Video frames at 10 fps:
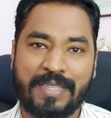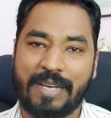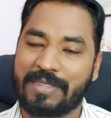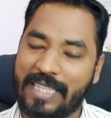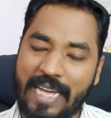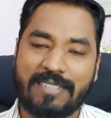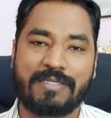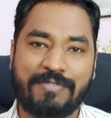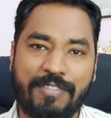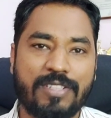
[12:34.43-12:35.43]
Now, that's
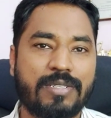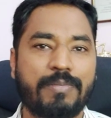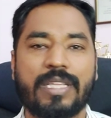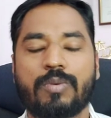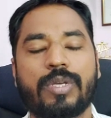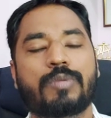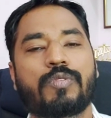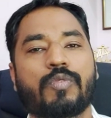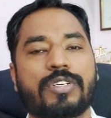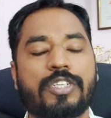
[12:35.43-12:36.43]
the first myth which we
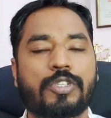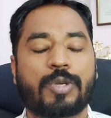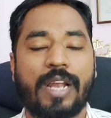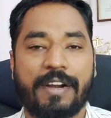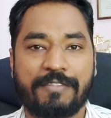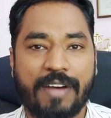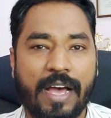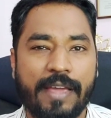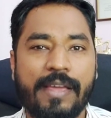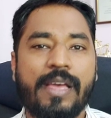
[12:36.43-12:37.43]
wanted to
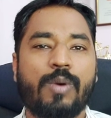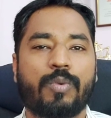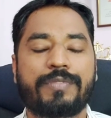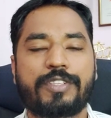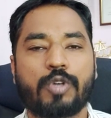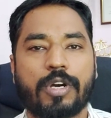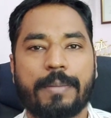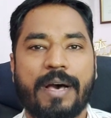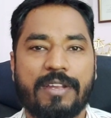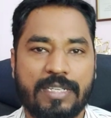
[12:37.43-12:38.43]
clarify when we talk
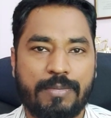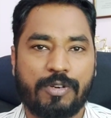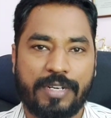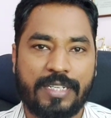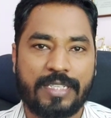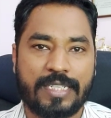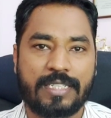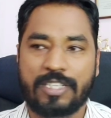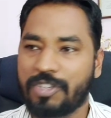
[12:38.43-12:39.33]
about exploratory testing.